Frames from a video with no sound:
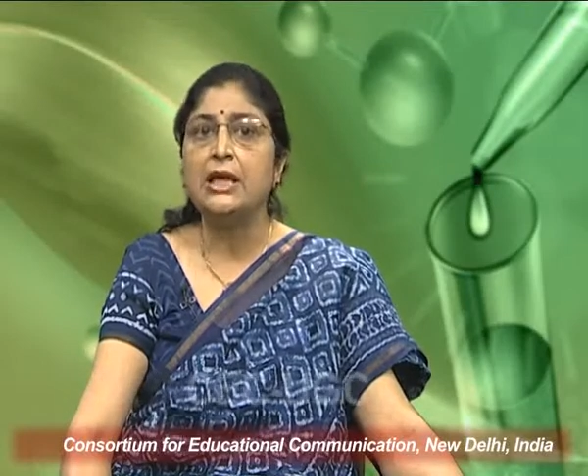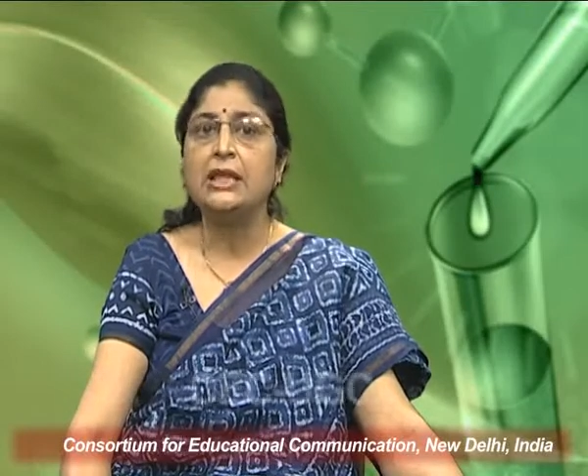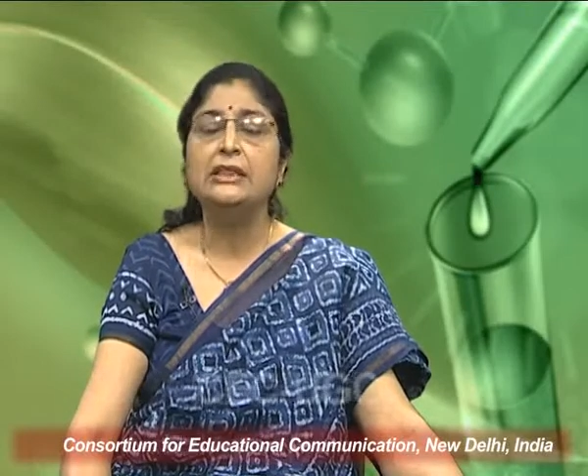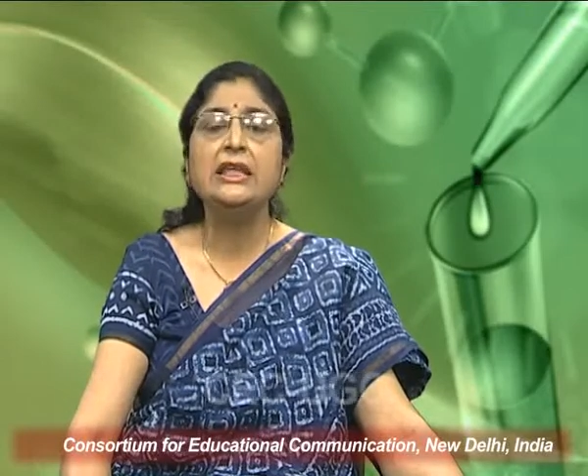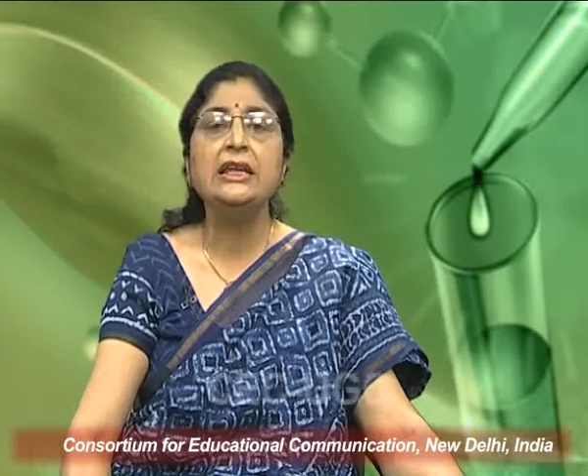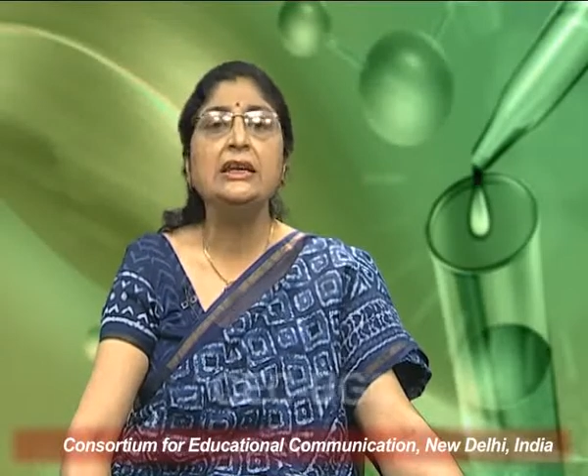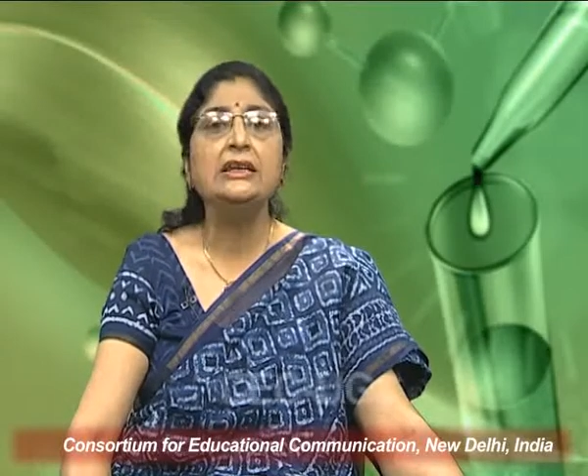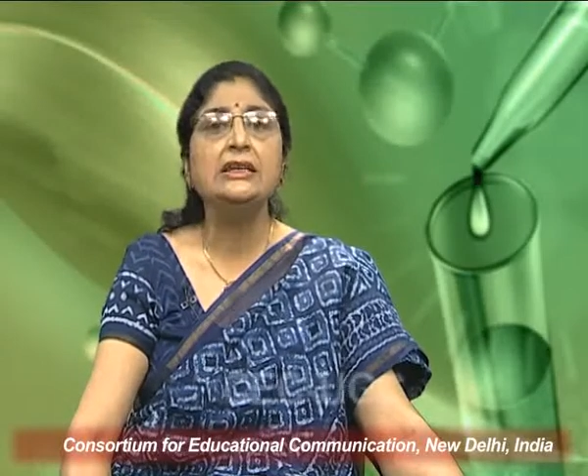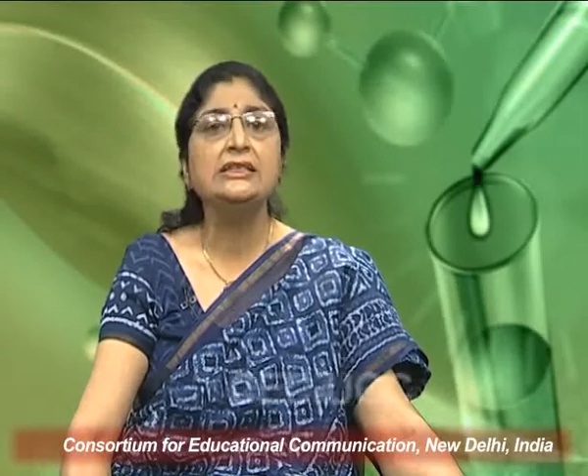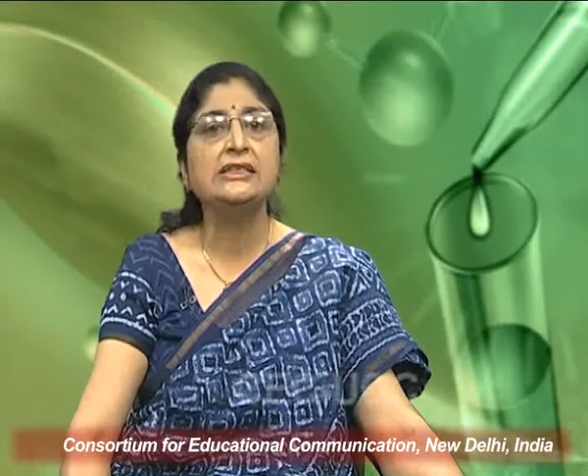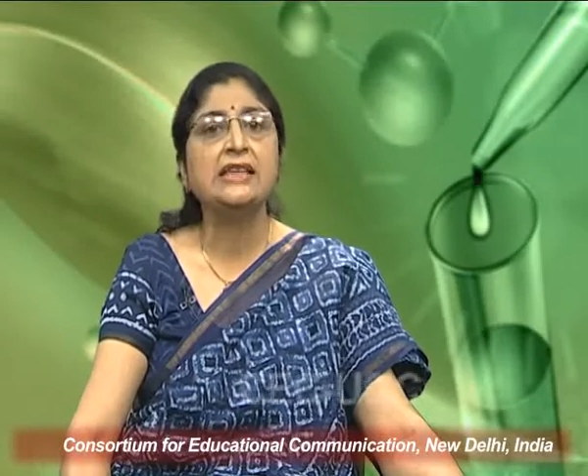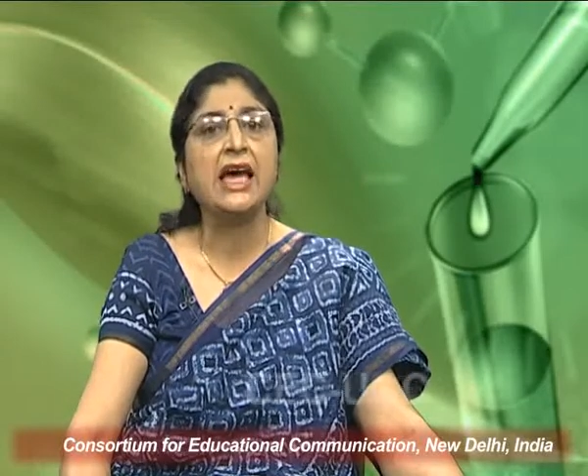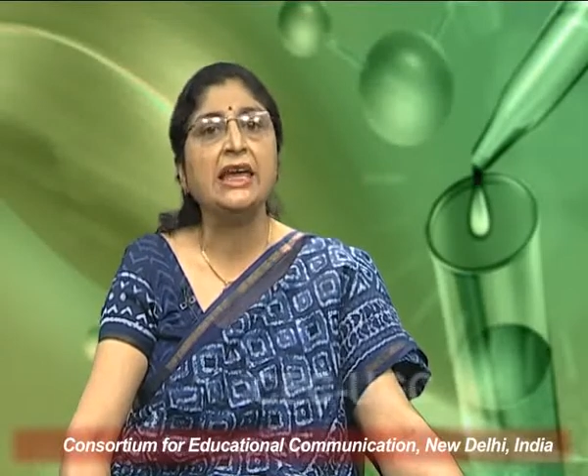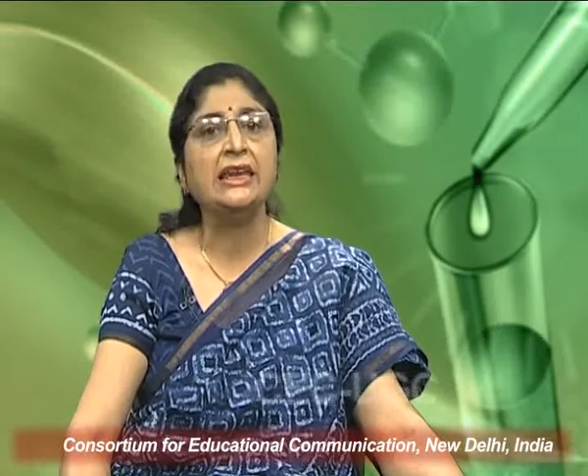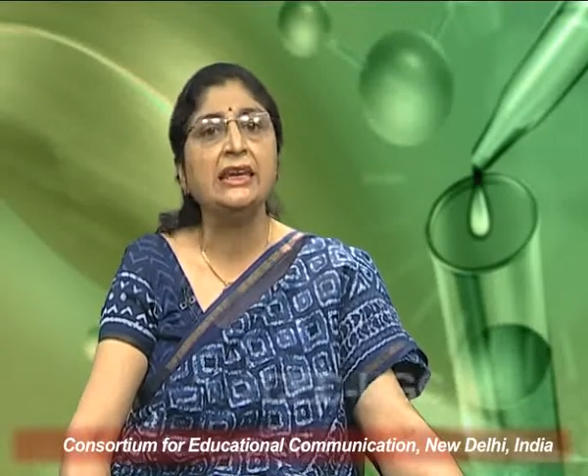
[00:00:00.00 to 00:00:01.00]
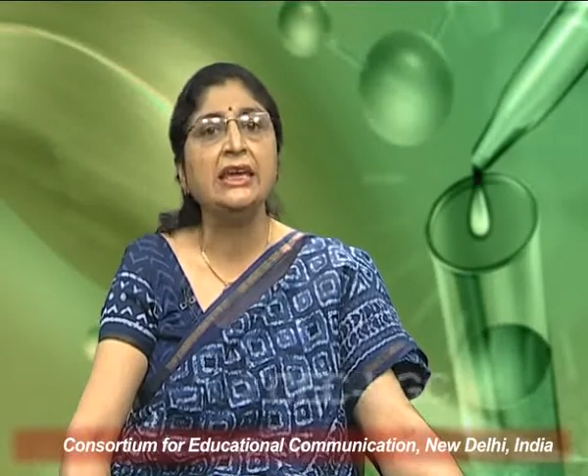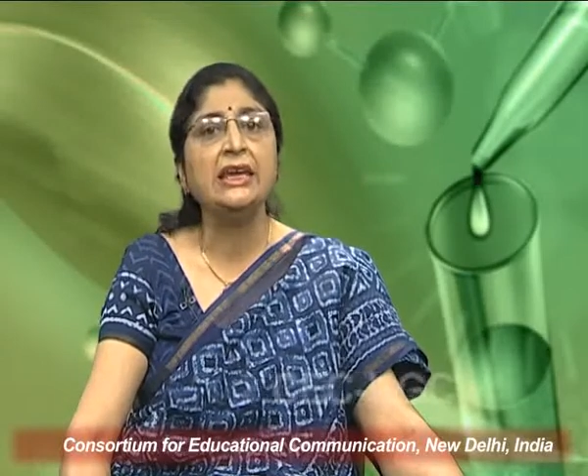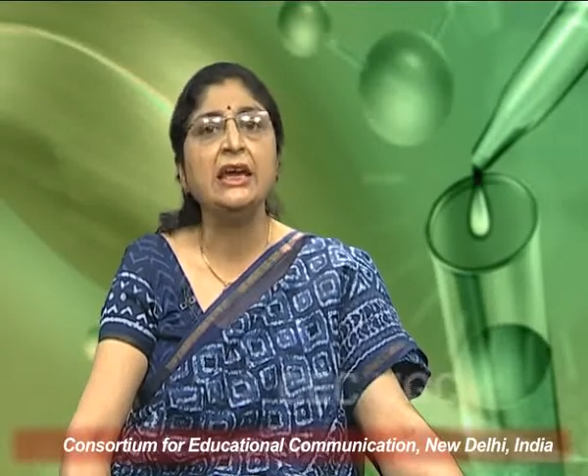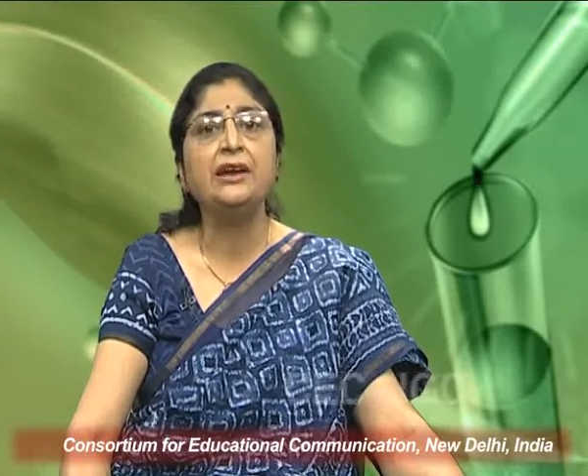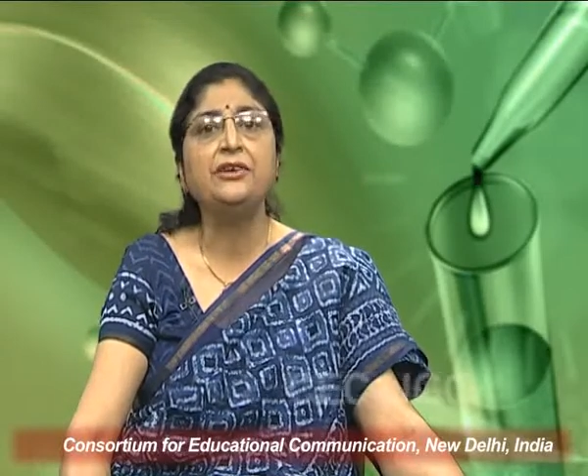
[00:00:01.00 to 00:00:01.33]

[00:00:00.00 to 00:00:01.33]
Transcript: then designing a